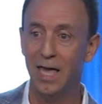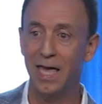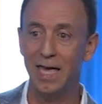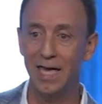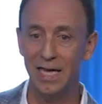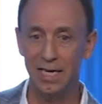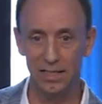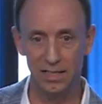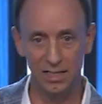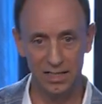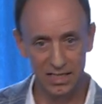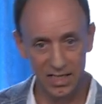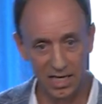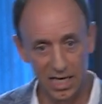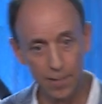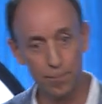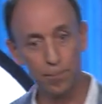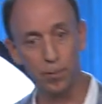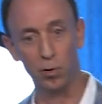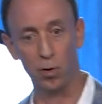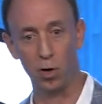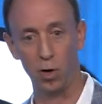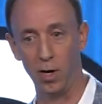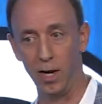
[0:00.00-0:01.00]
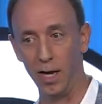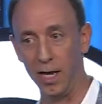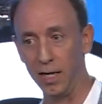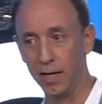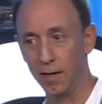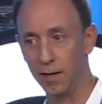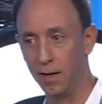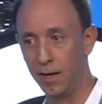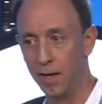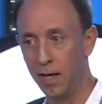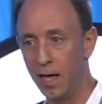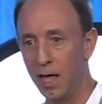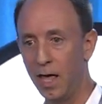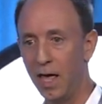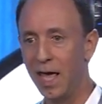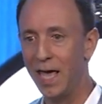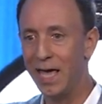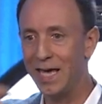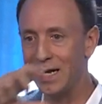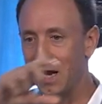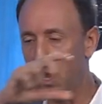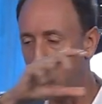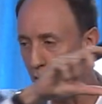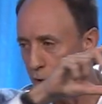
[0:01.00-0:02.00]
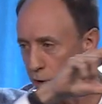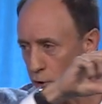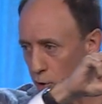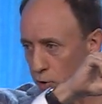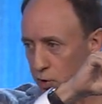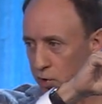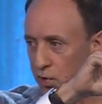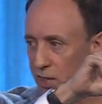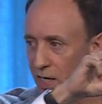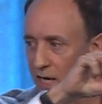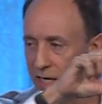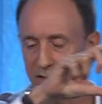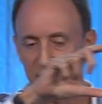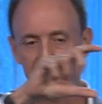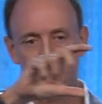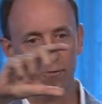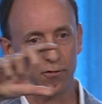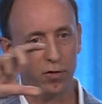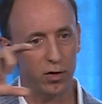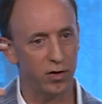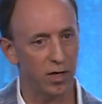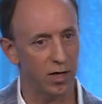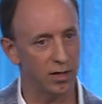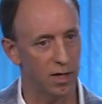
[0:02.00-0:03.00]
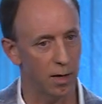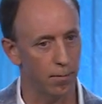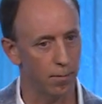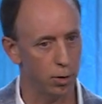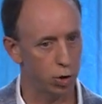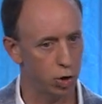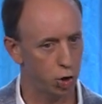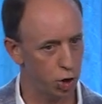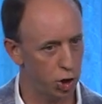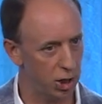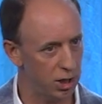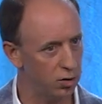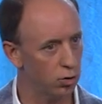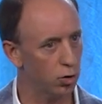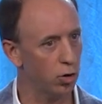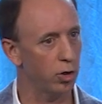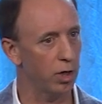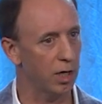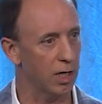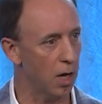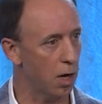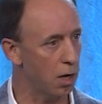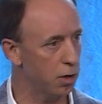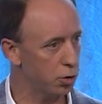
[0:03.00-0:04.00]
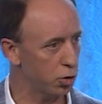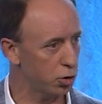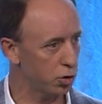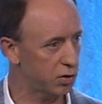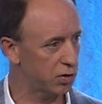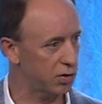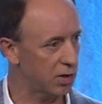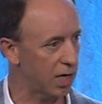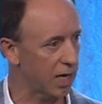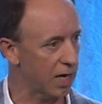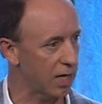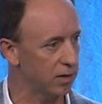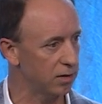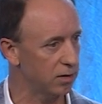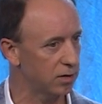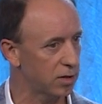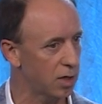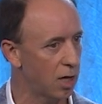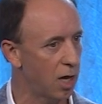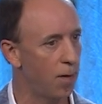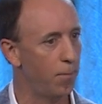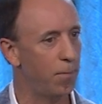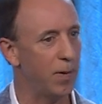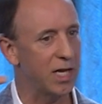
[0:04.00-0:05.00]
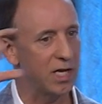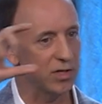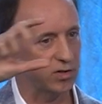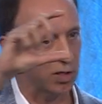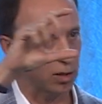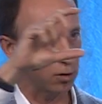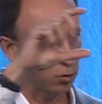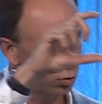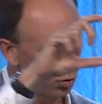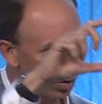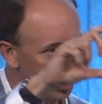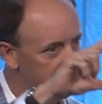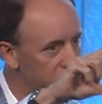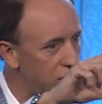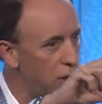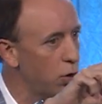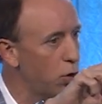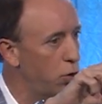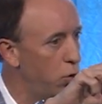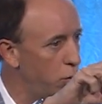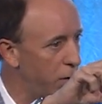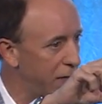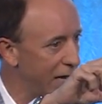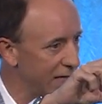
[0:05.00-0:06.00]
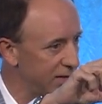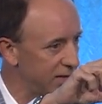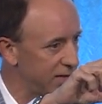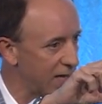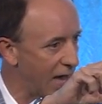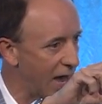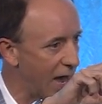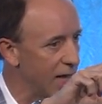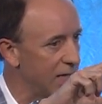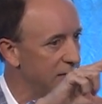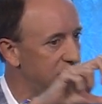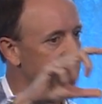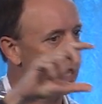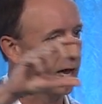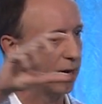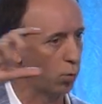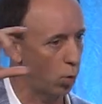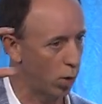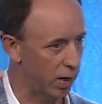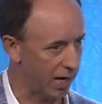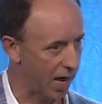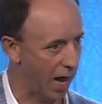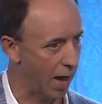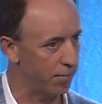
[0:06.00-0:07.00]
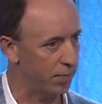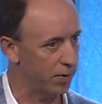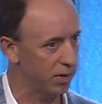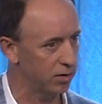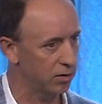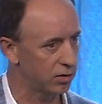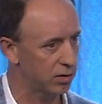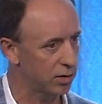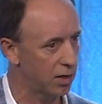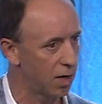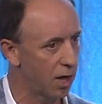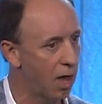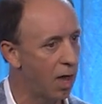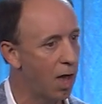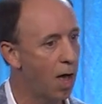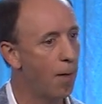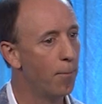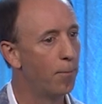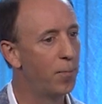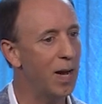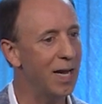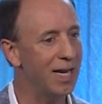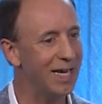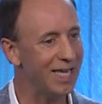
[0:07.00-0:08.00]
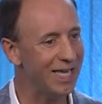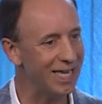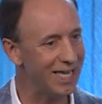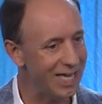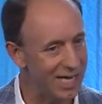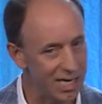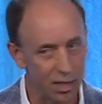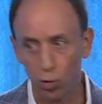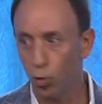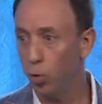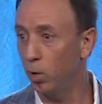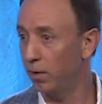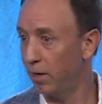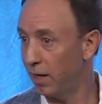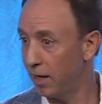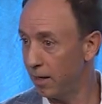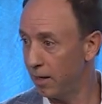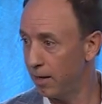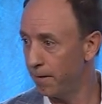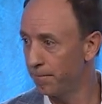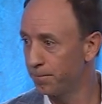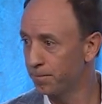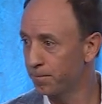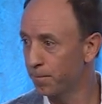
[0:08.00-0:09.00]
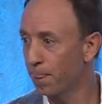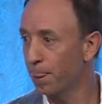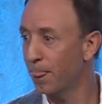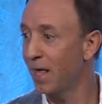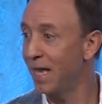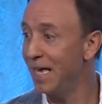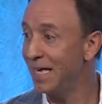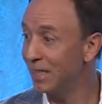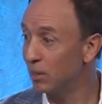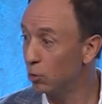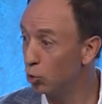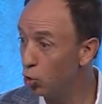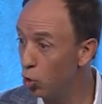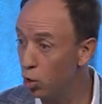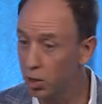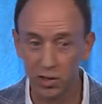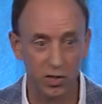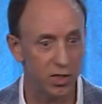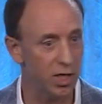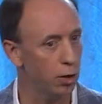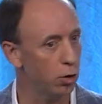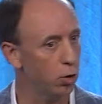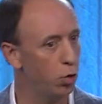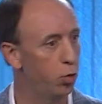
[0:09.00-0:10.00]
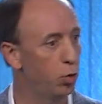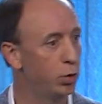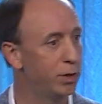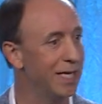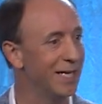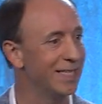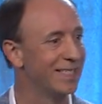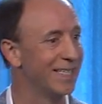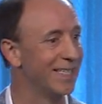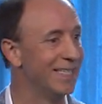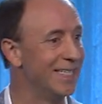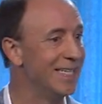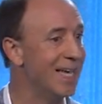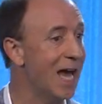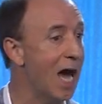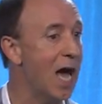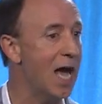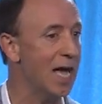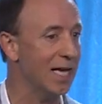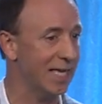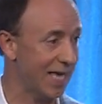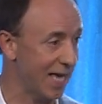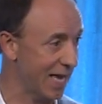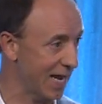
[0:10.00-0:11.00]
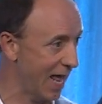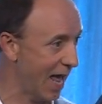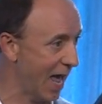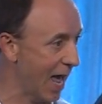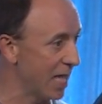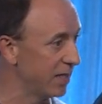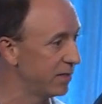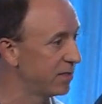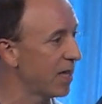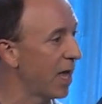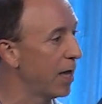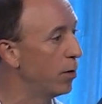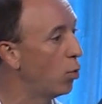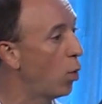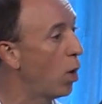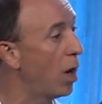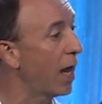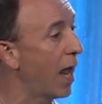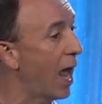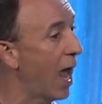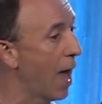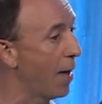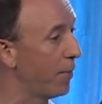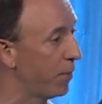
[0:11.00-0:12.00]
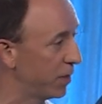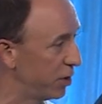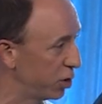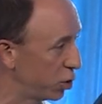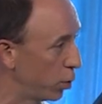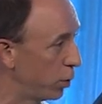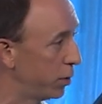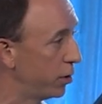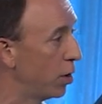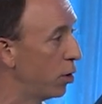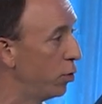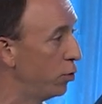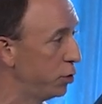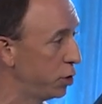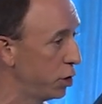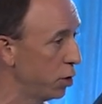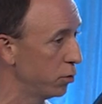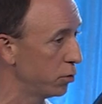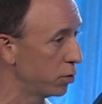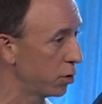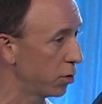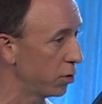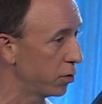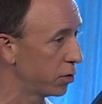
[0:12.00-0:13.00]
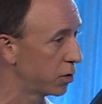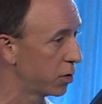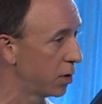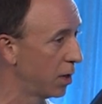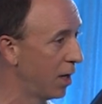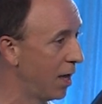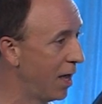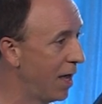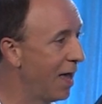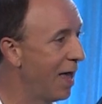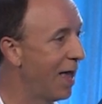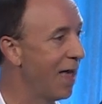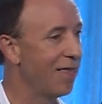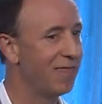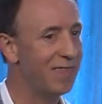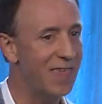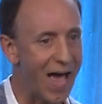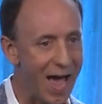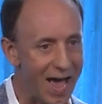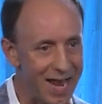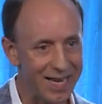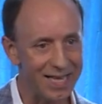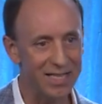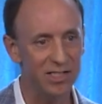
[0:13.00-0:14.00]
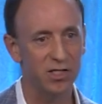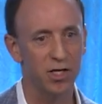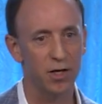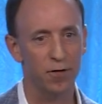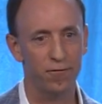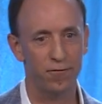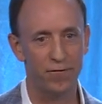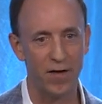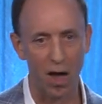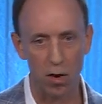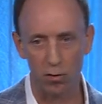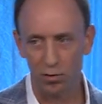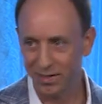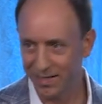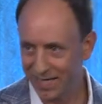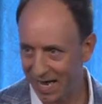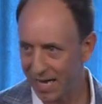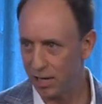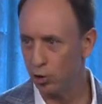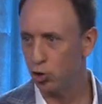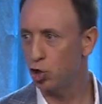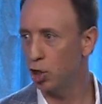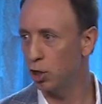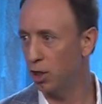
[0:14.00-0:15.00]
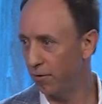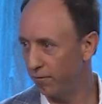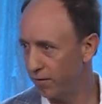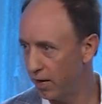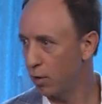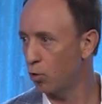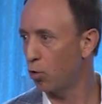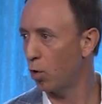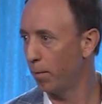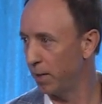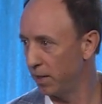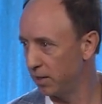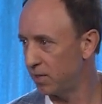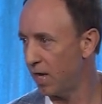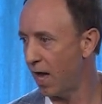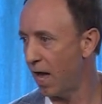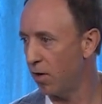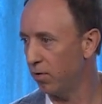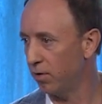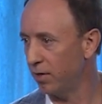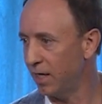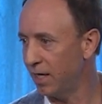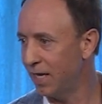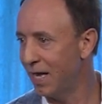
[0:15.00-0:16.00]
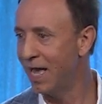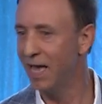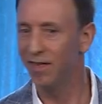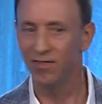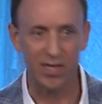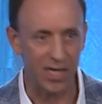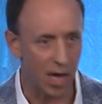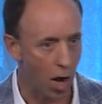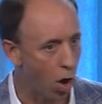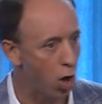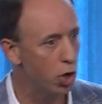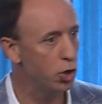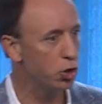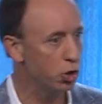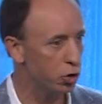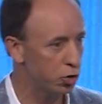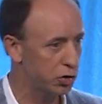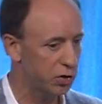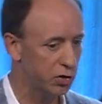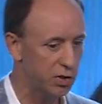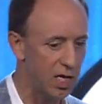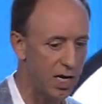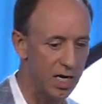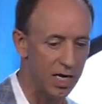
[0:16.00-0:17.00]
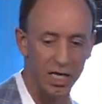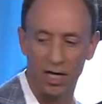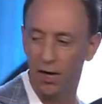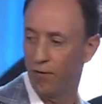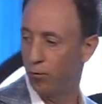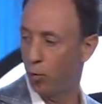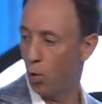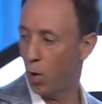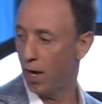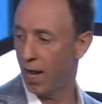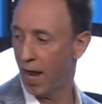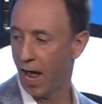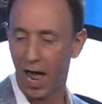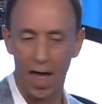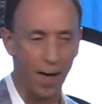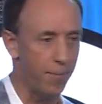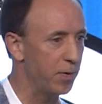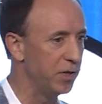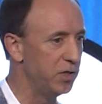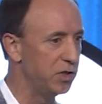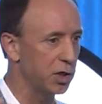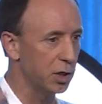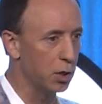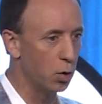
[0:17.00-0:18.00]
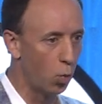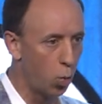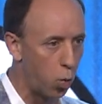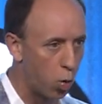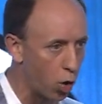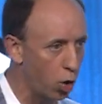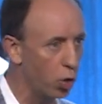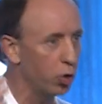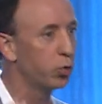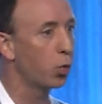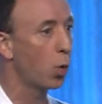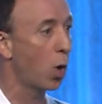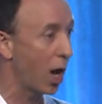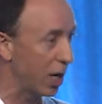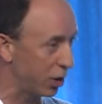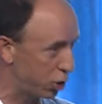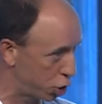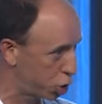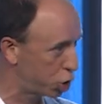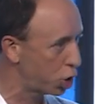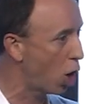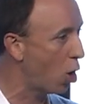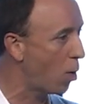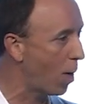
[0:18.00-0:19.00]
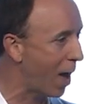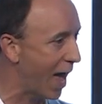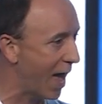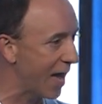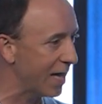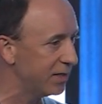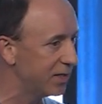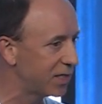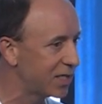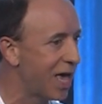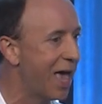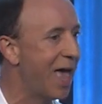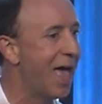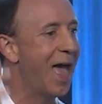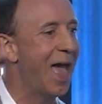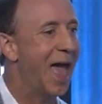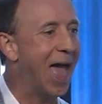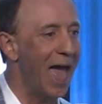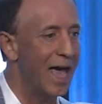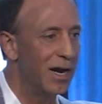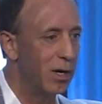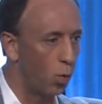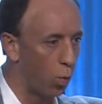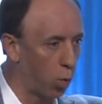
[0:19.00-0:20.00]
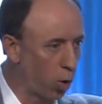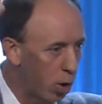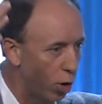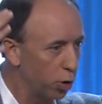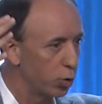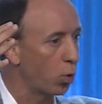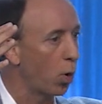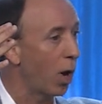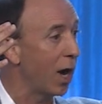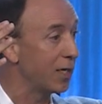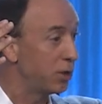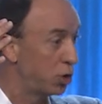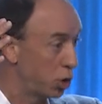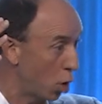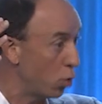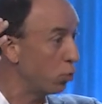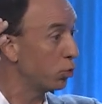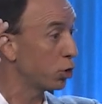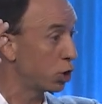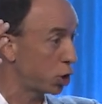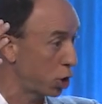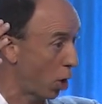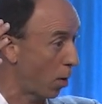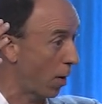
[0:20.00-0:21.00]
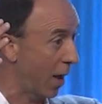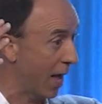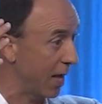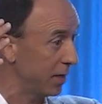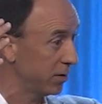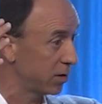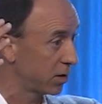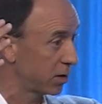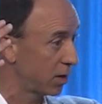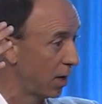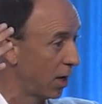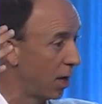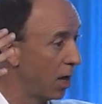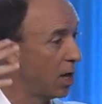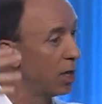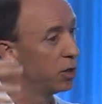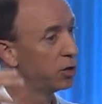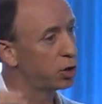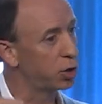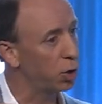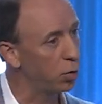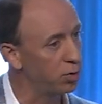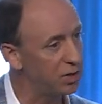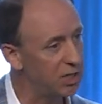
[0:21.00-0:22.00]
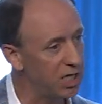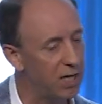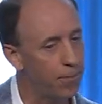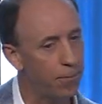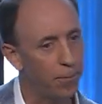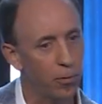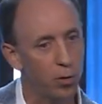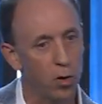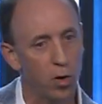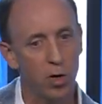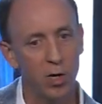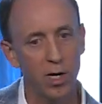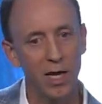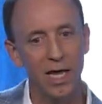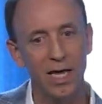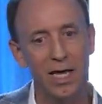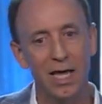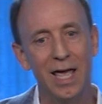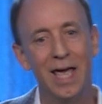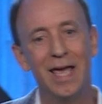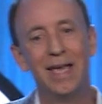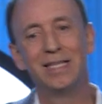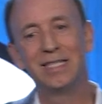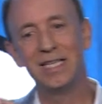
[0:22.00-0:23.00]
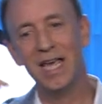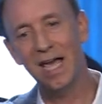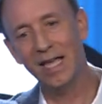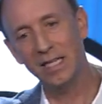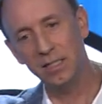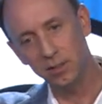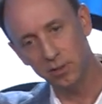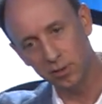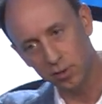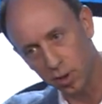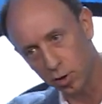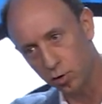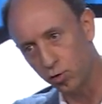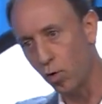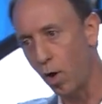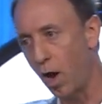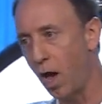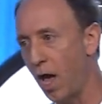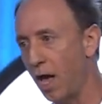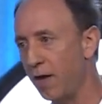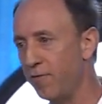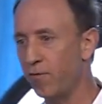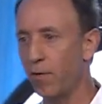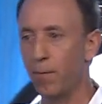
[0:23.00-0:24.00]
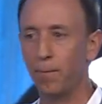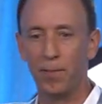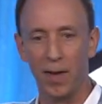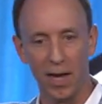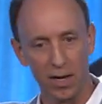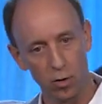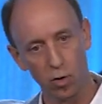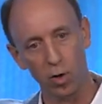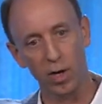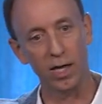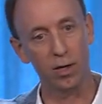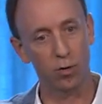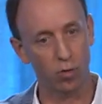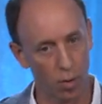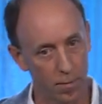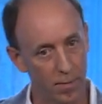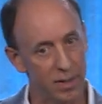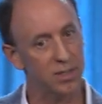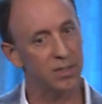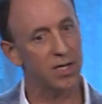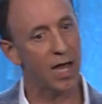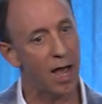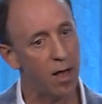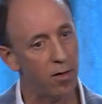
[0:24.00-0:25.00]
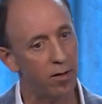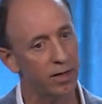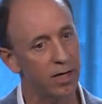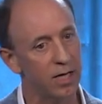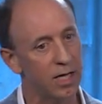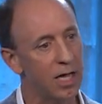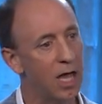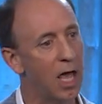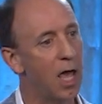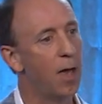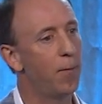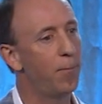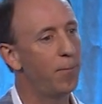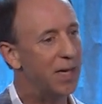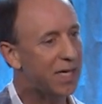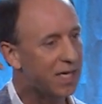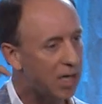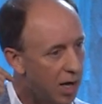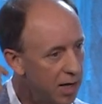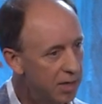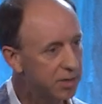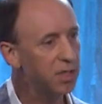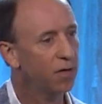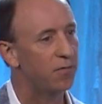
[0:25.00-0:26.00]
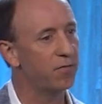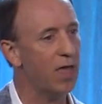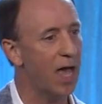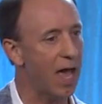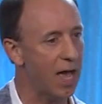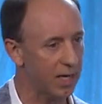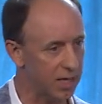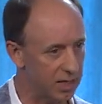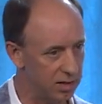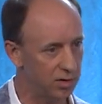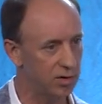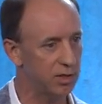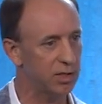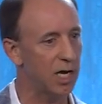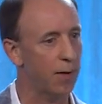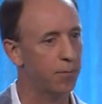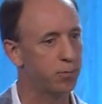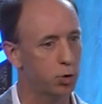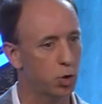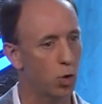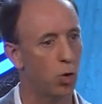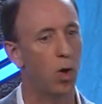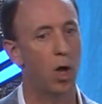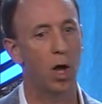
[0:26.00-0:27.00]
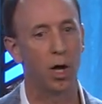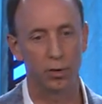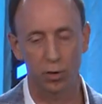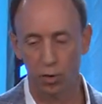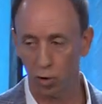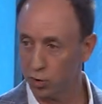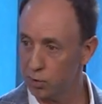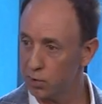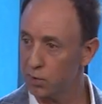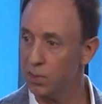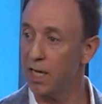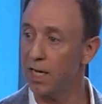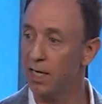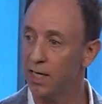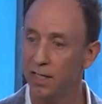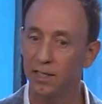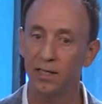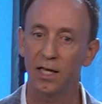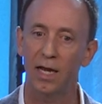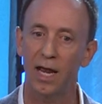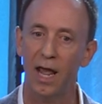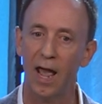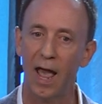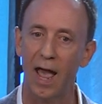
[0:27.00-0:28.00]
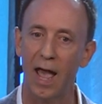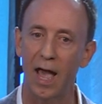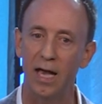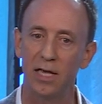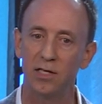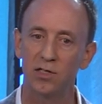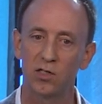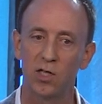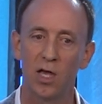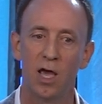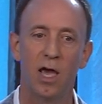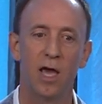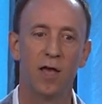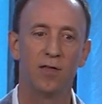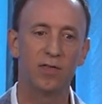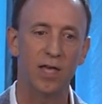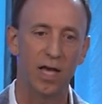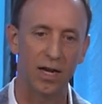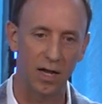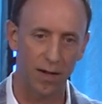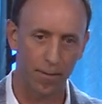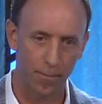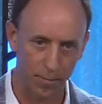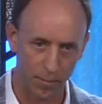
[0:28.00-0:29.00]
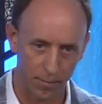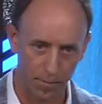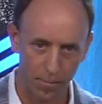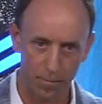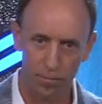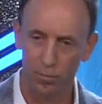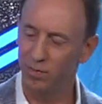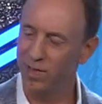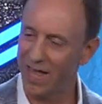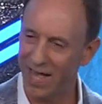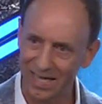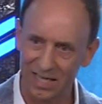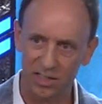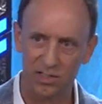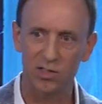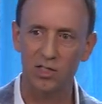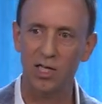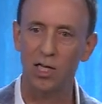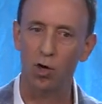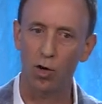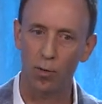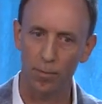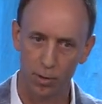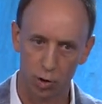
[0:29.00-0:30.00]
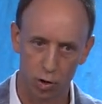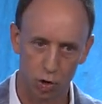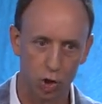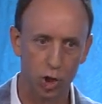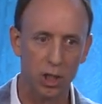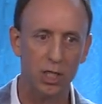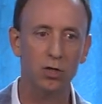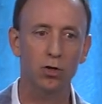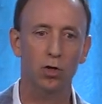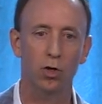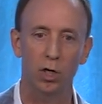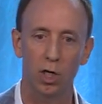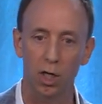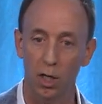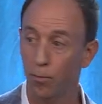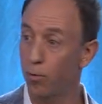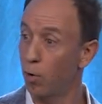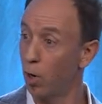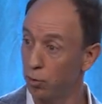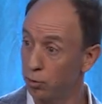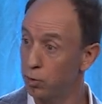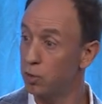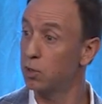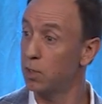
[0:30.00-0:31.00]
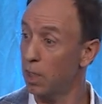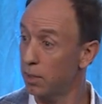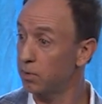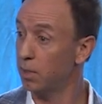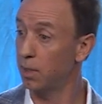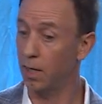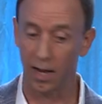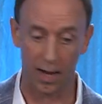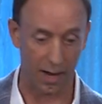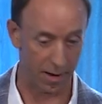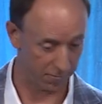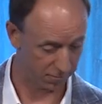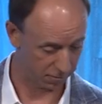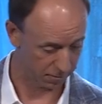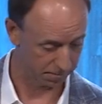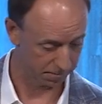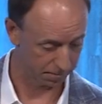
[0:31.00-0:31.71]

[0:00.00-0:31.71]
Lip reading: In deep learning, it understands everything that machine learning understands because it looks at who gets ads and what happens. But equally, it looks at who does not get ads and what happens with those users. That is the foundation of incrementality, the understanding of what happens in a world where I show ads and a world where I don't show ads. So deep learning tends to drive better incrementality because of that conceptual understanding that it has that a legacy or machine learning approach doesn't have.